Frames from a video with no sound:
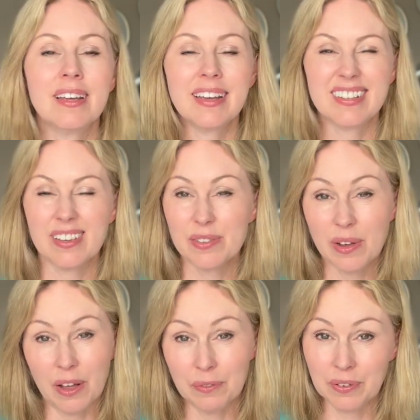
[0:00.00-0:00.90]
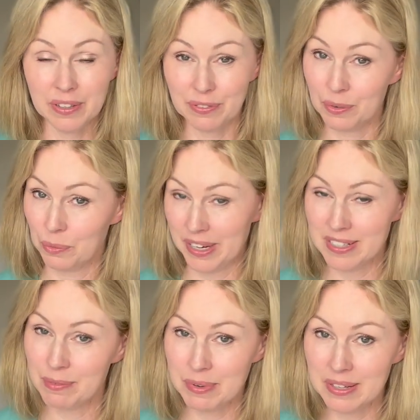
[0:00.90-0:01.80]
It's also helpful if the rings
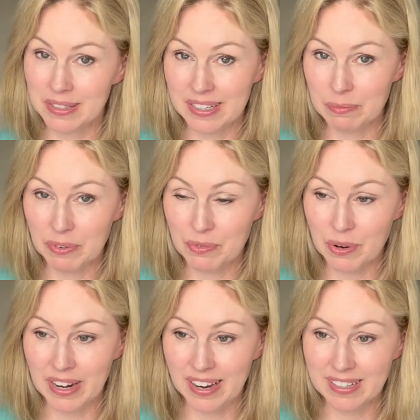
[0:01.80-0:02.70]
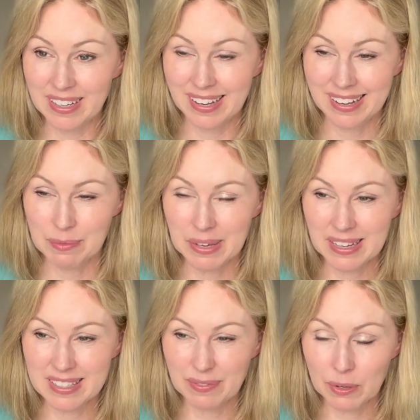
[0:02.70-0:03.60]
have been cleaned beforehand,
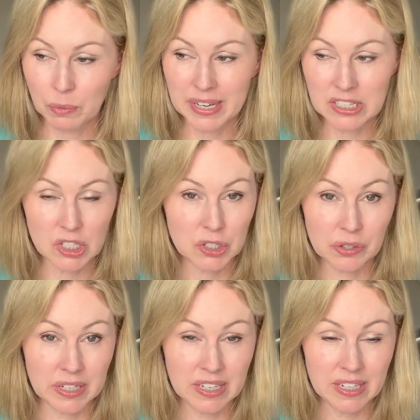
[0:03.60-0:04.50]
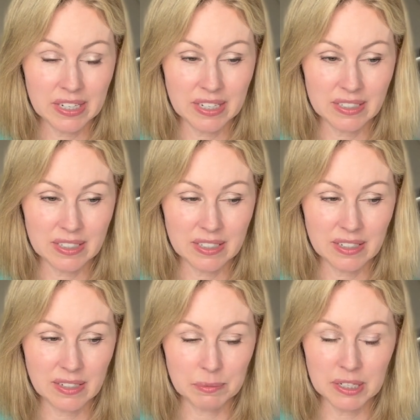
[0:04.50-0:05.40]
because if the ring is dirty,
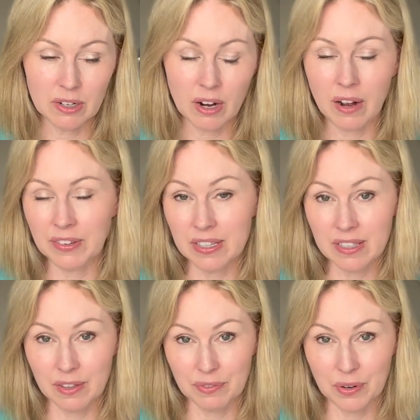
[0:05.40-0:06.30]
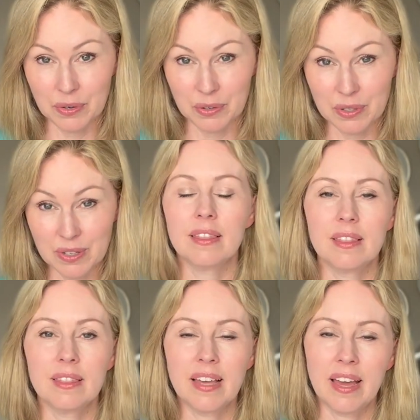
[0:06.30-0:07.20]
it'll be obvious in the photos.
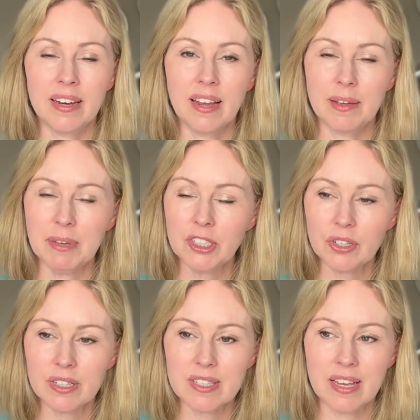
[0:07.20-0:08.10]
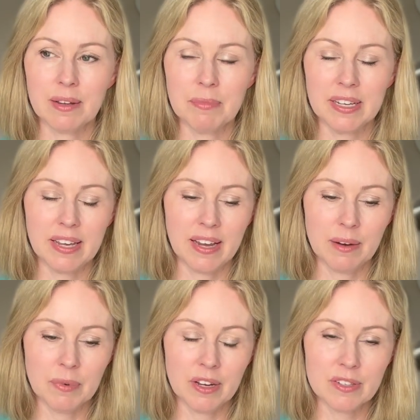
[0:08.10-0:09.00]
Then I make sure to set up my
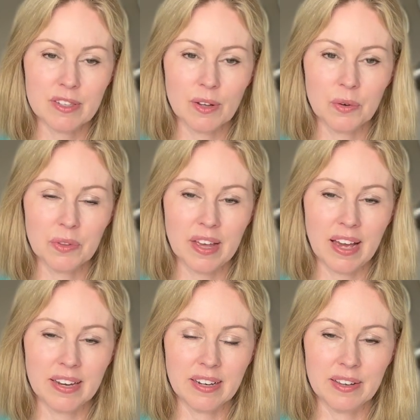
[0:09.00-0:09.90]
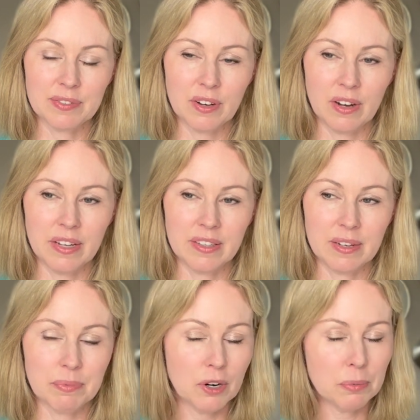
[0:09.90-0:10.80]
camera so that I've got the
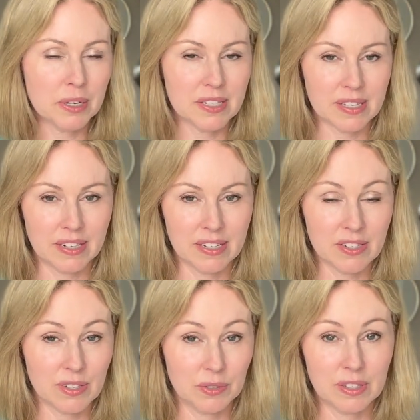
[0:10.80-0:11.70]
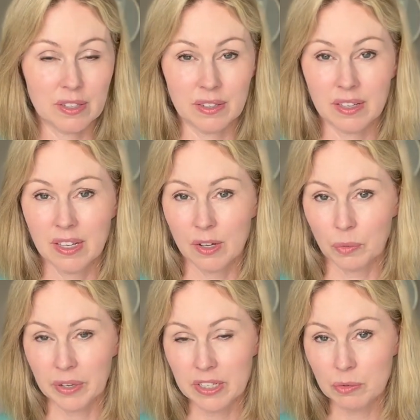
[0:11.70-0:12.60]
appropriate settings so that the
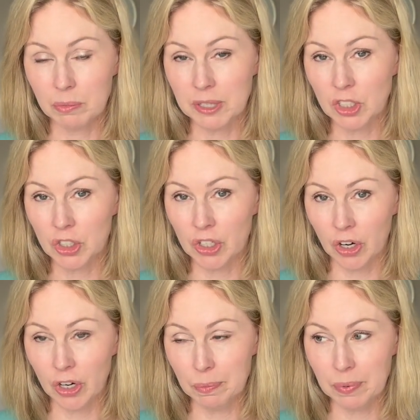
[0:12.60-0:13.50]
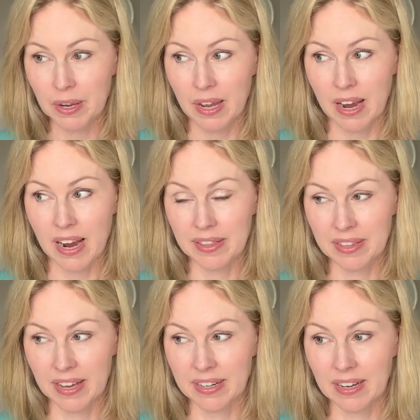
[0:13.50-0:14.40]
rings will be sharp and
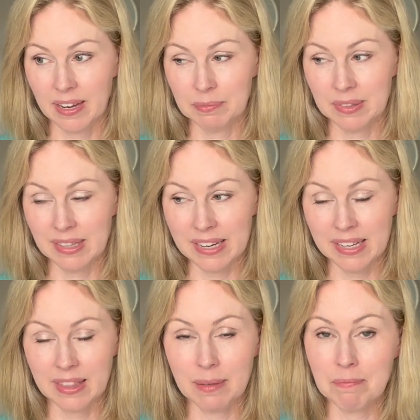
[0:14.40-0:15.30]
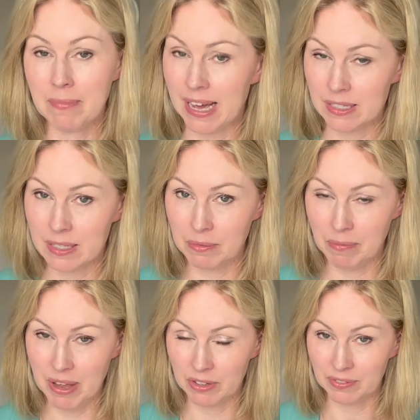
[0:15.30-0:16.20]
that I'm letting in the maximum
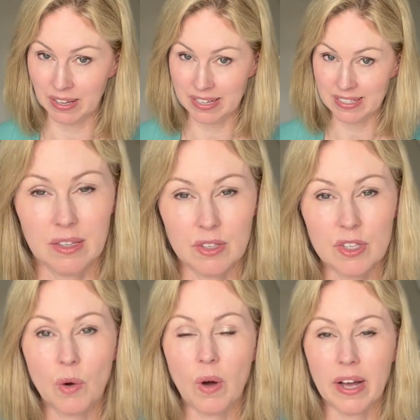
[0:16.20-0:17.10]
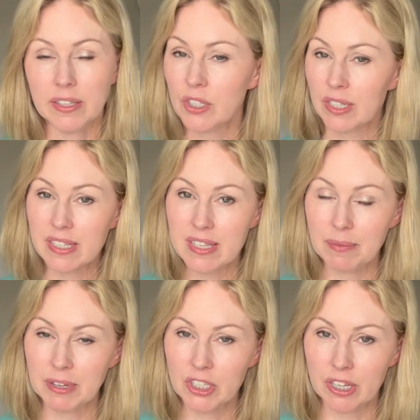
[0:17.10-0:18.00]
amount of light. So I usually set
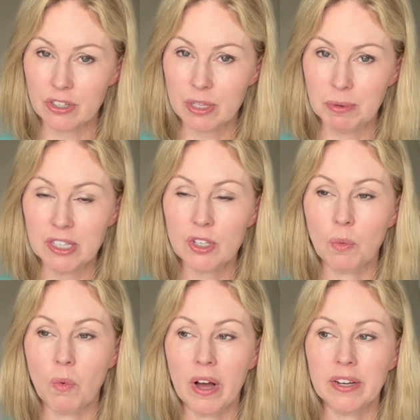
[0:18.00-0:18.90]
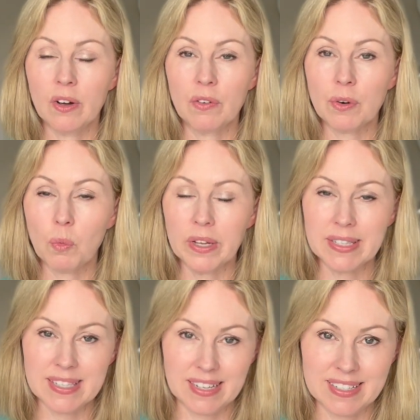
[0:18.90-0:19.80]
my shutter speed to
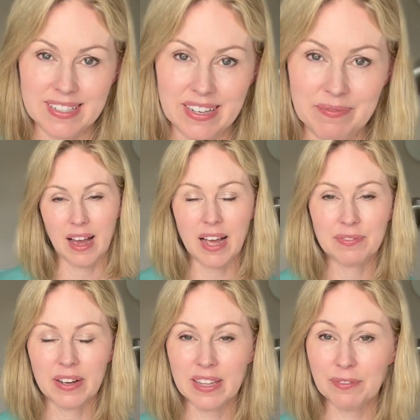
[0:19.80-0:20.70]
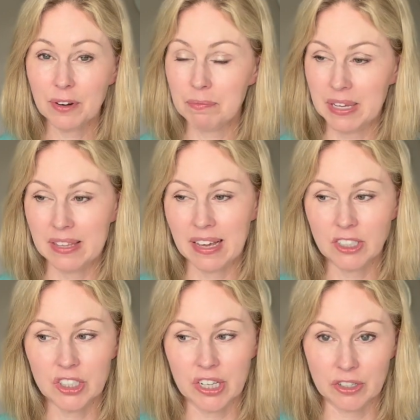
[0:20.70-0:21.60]
1/160. I find that for me, that
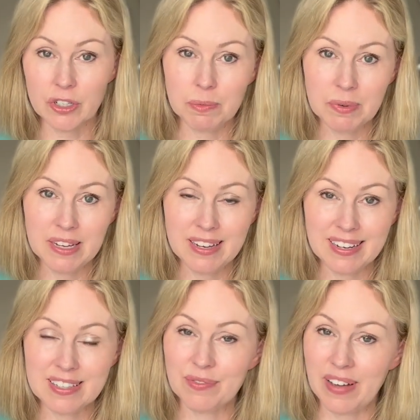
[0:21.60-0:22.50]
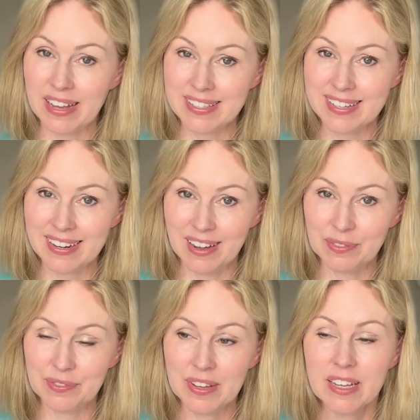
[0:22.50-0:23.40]
shutter speed is fast
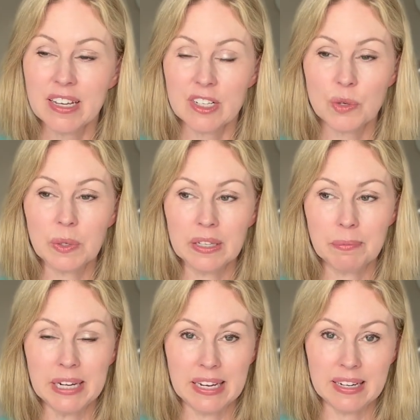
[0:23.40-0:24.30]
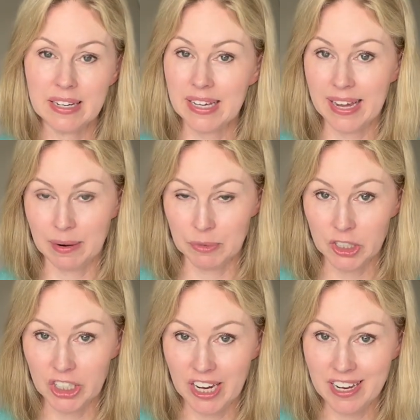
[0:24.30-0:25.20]
enough to eliminate any camera
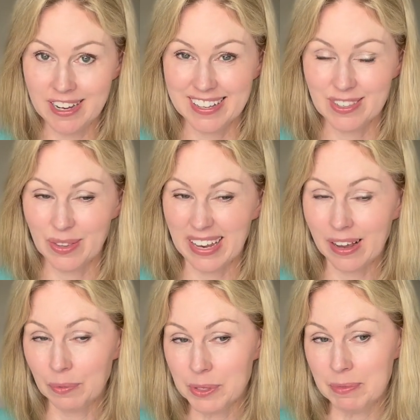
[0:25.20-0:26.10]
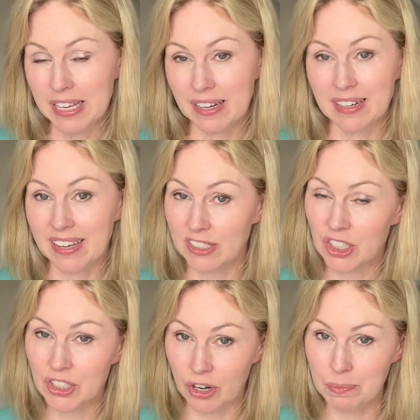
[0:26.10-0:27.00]
shake. So that helps me get a nice
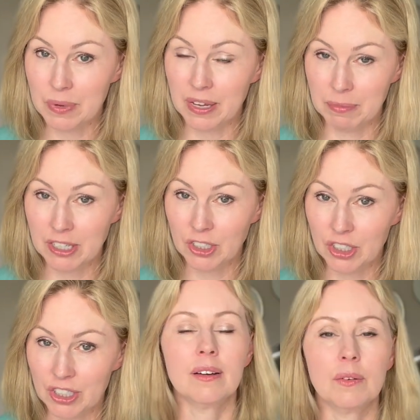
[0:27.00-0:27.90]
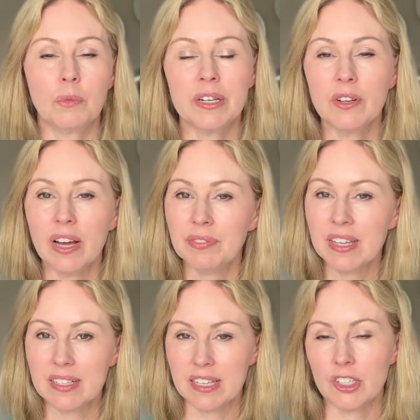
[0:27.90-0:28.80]
sharp image. When you have the
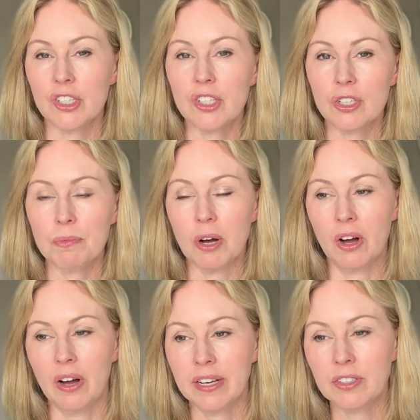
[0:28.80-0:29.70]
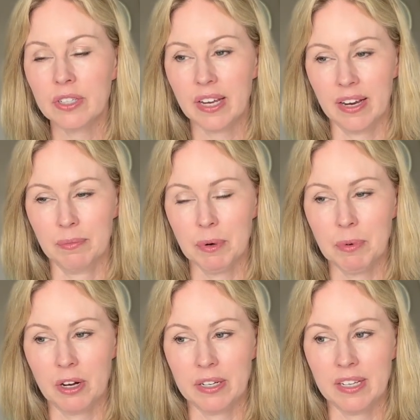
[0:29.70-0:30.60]
extension tube on your camera
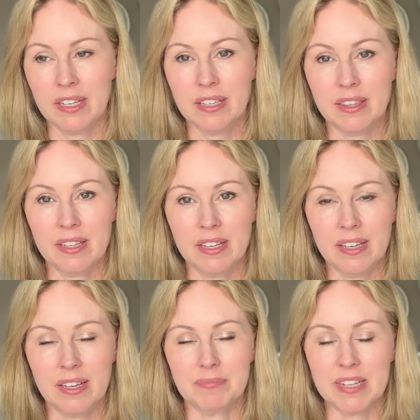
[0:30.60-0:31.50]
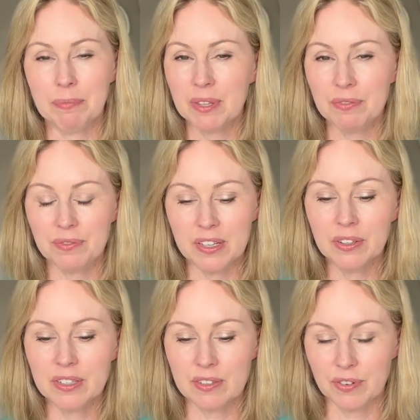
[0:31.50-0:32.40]
body, the depth of
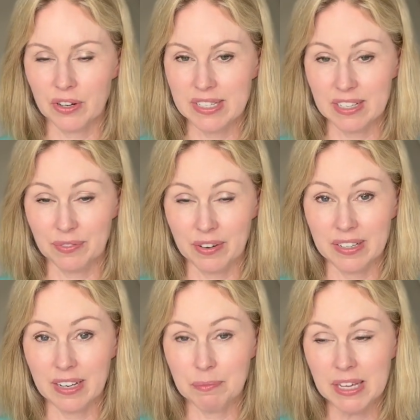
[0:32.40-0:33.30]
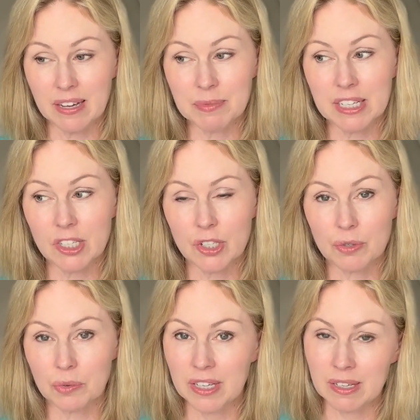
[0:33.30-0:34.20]
field is very different. It becomes
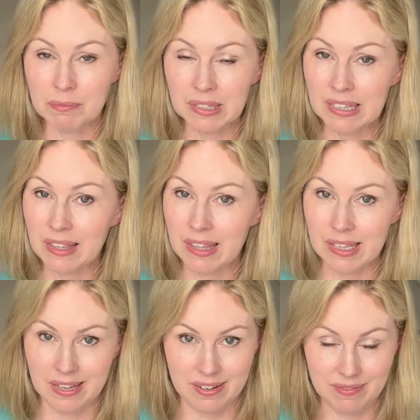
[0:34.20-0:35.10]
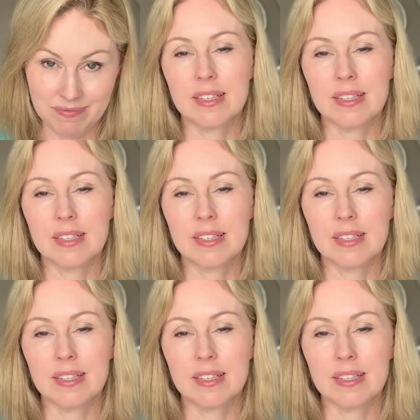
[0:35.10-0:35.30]
extremely thin.